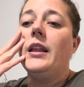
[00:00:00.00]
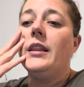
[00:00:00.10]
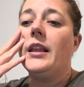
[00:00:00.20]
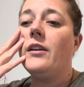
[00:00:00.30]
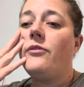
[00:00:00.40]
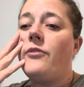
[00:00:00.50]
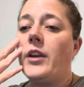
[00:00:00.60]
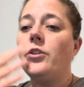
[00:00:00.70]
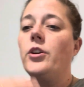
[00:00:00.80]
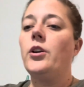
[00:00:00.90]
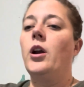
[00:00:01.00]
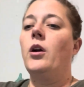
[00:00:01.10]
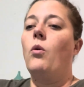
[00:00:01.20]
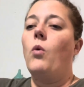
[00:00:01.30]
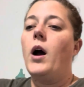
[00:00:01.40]
The offender
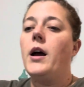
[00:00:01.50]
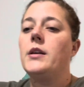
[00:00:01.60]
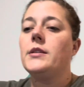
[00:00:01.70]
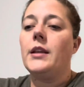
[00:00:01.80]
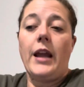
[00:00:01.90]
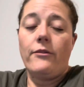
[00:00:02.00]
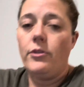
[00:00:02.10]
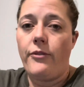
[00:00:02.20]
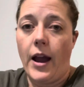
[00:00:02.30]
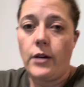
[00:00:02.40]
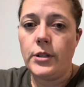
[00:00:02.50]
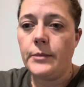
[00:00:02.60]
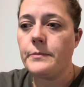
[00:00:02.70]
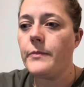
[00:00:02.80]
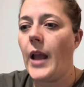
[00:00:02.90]
was never found,
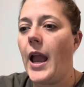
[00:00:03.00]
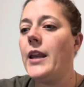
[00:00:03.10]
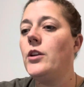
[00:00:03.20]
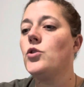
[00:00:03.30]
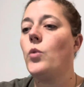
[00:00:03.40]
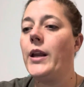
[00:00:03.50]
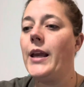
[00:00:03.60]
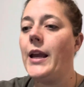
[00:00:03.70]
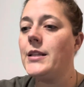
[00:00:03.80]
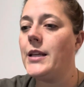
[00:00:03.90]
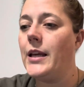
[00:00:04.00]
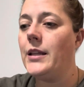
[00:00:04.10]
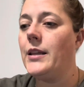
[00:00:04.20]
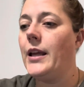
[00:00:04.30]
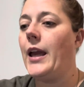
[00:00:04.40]
and in
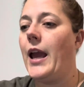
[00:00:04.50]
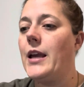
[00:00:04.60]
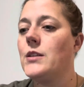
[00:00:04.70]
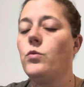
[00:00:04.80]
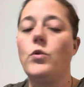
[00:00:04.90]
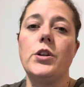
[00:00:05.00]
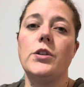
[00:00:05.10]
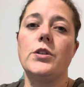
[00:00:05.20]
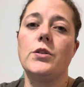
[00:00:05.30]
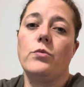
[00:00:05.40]
2018, the case was